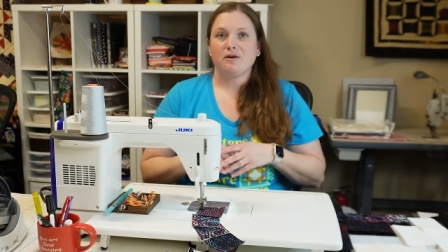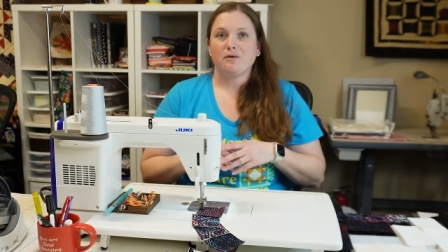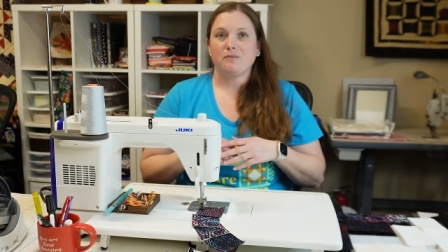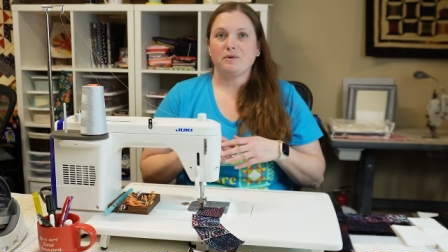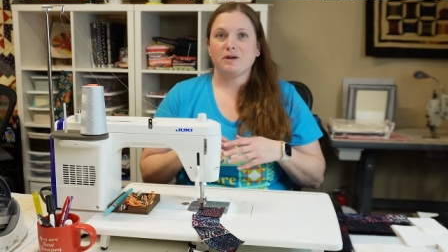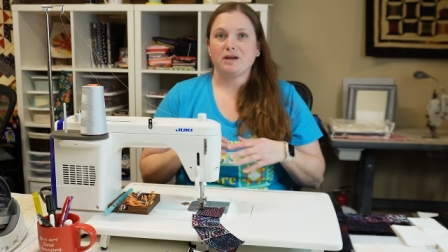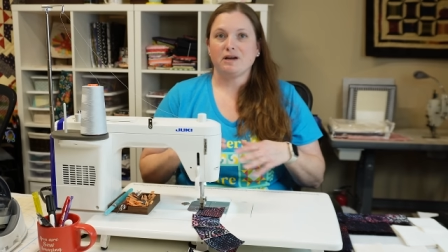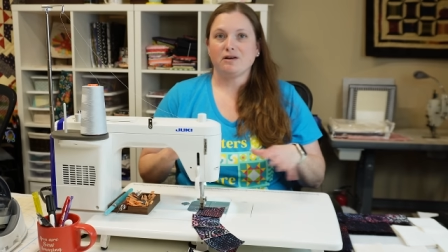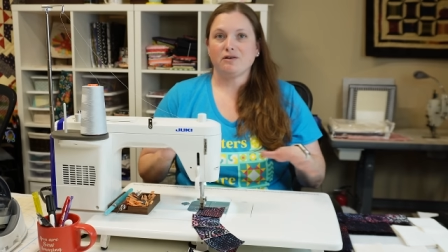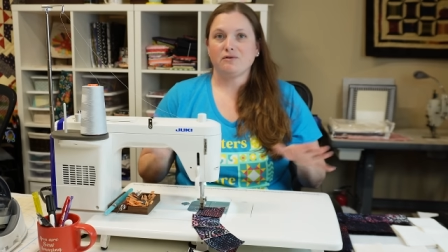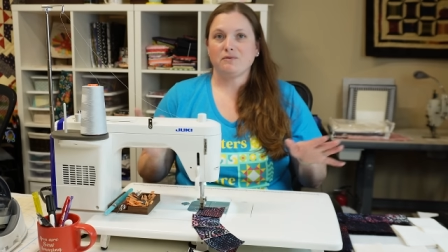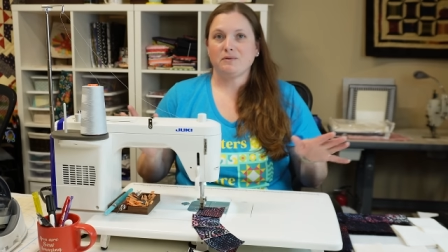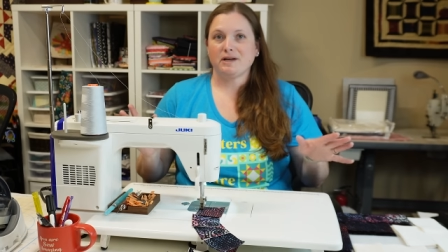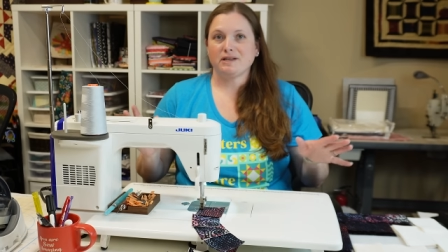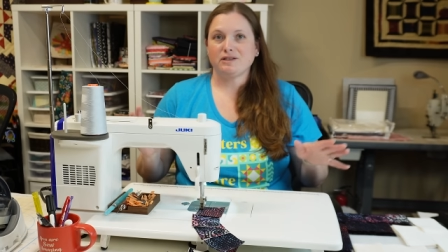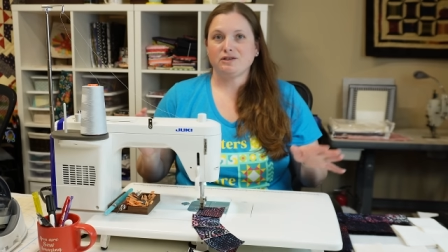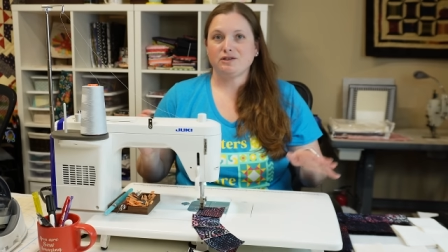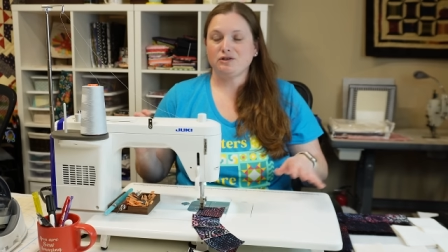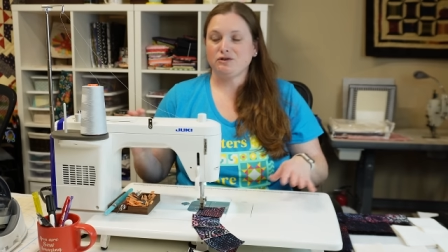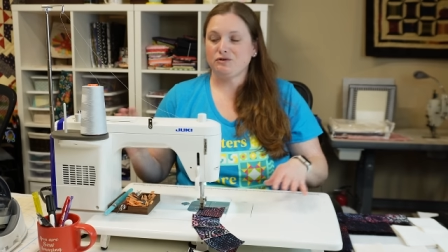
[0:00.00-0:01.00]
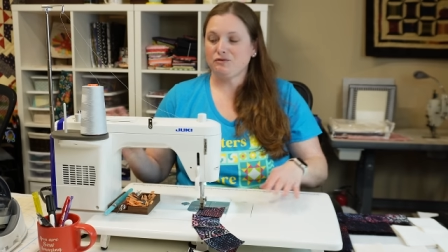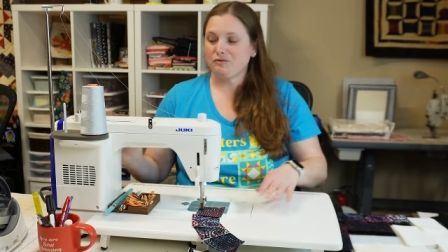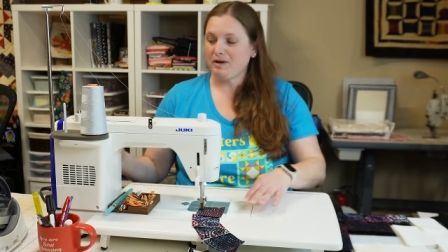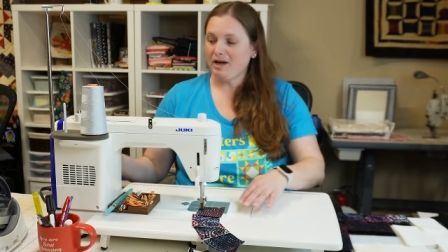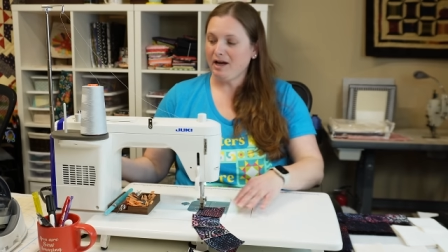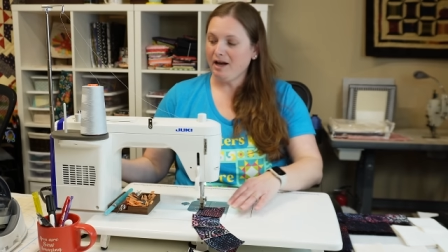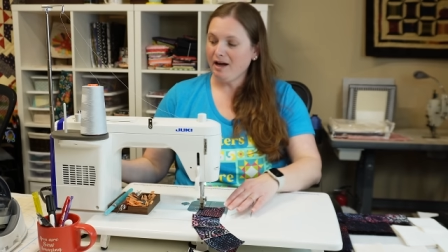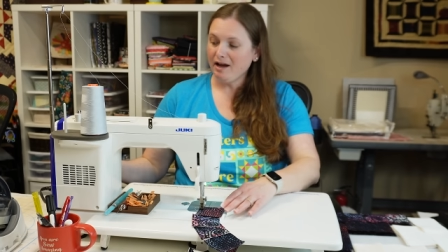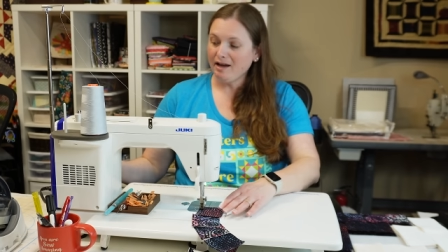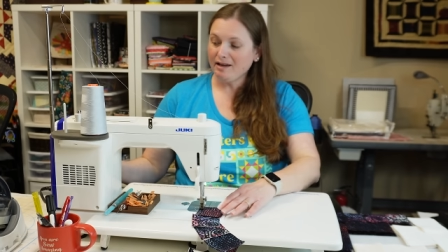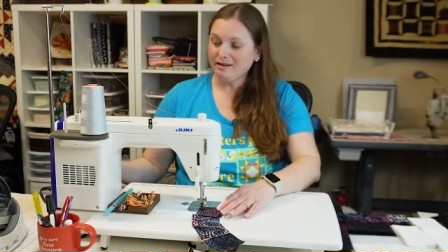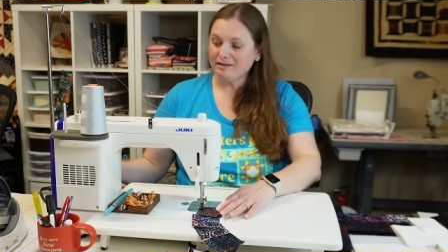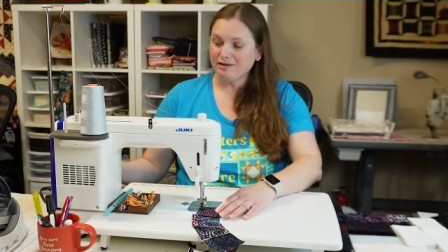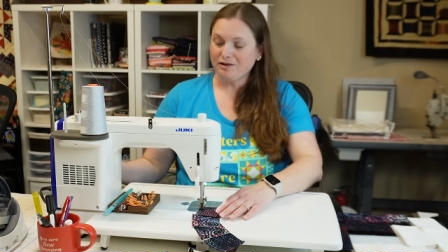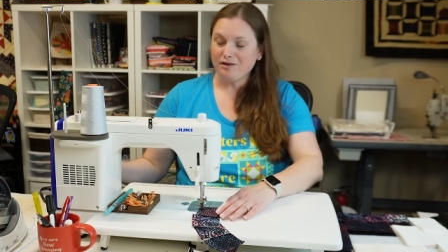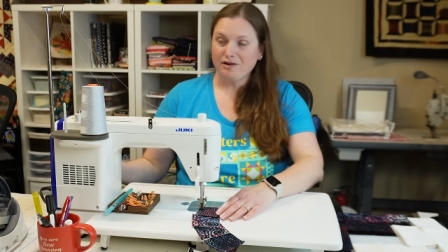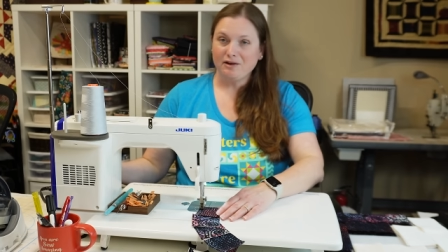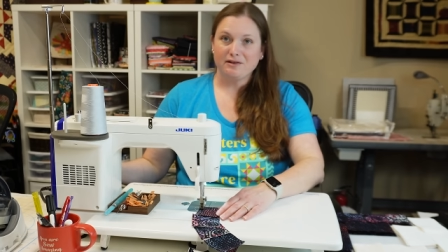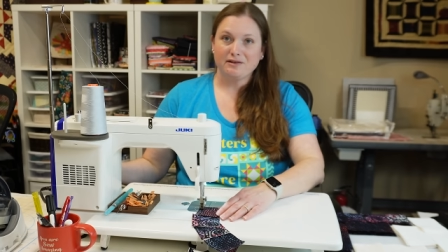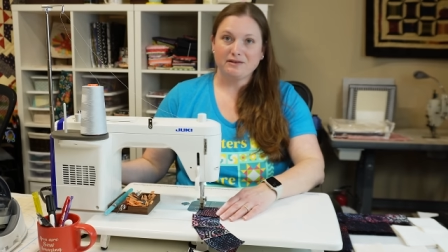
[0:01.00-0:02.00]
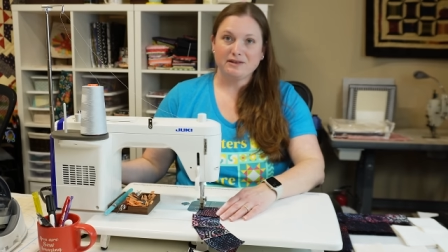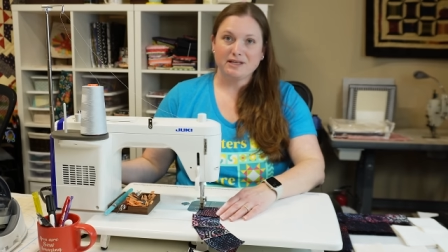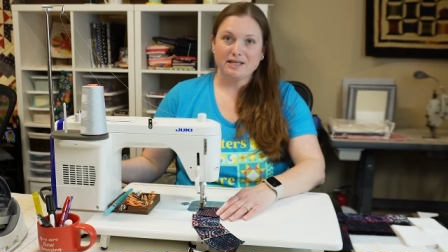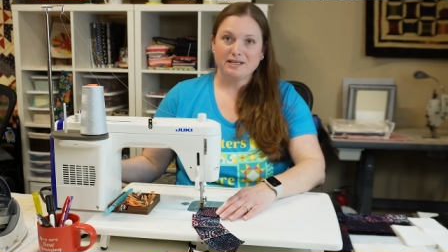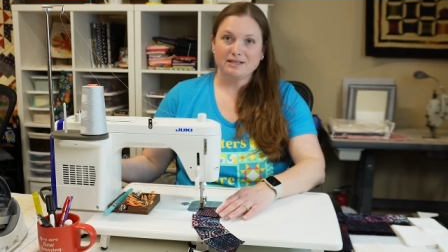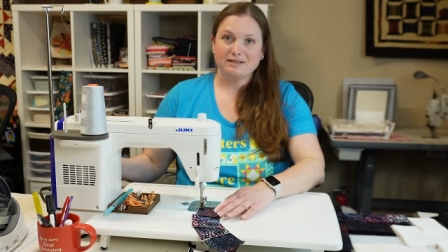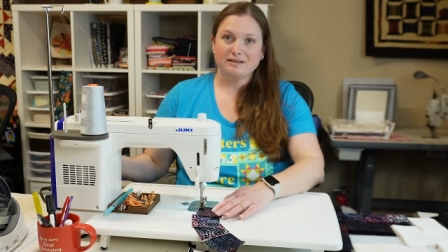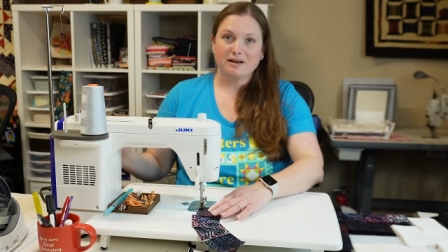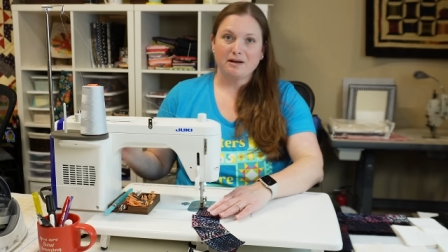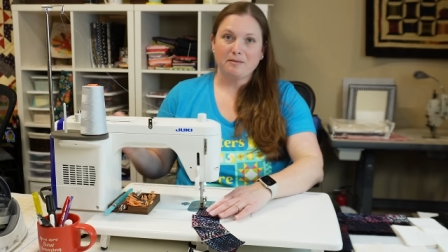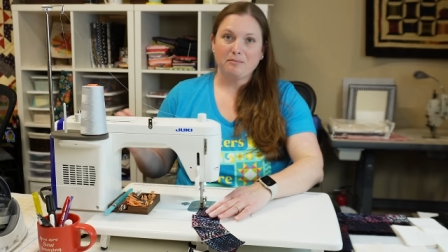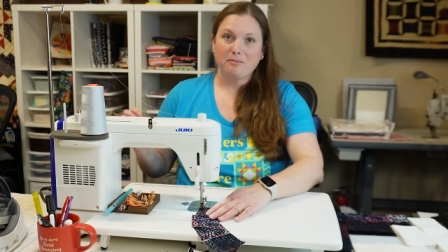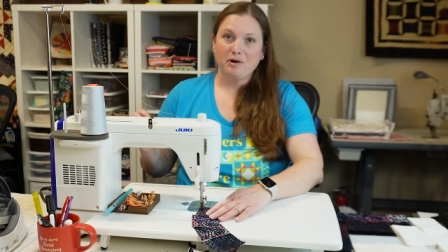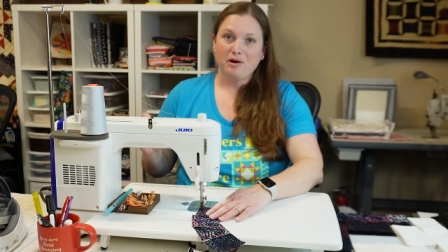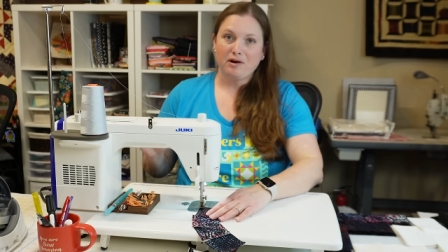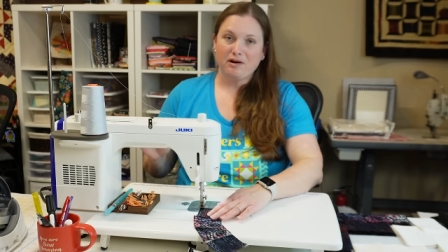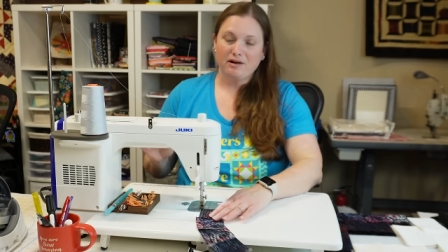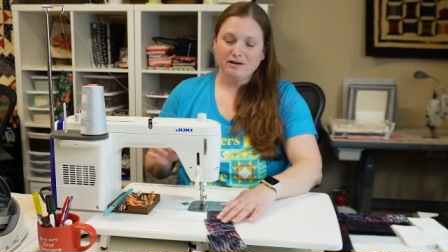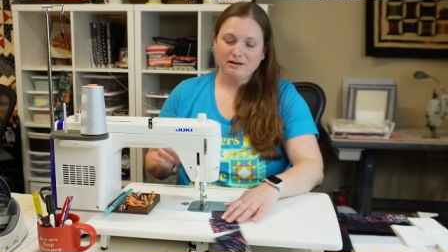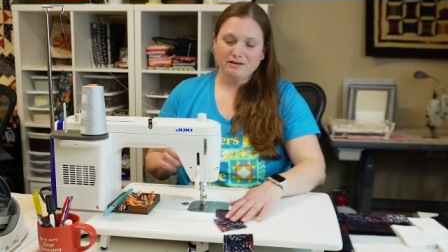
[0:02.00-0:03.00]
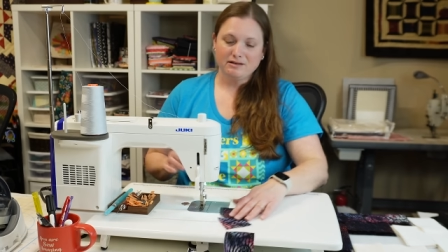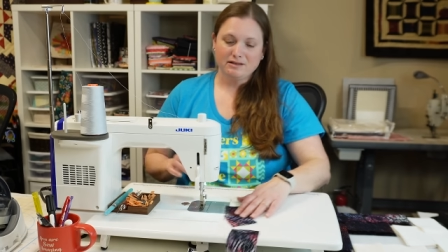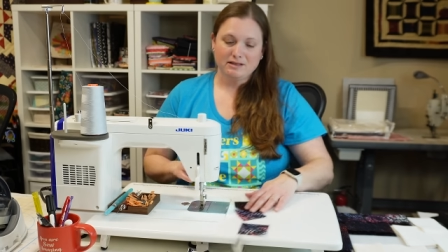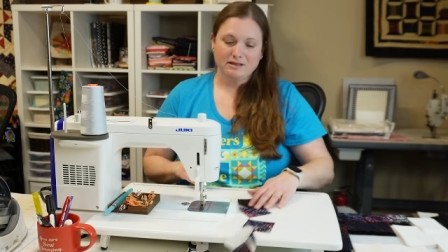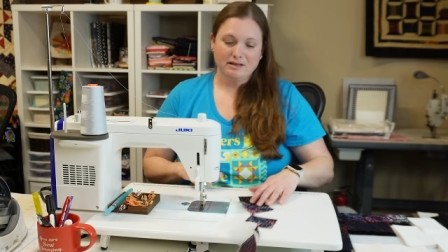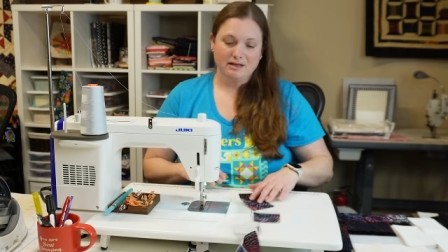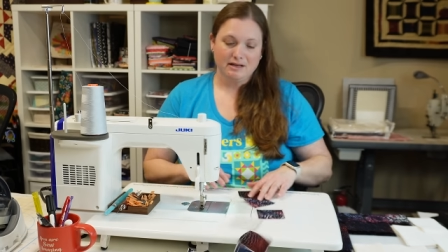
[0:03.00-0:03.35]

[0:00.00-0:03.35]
we are going to cut all of these apart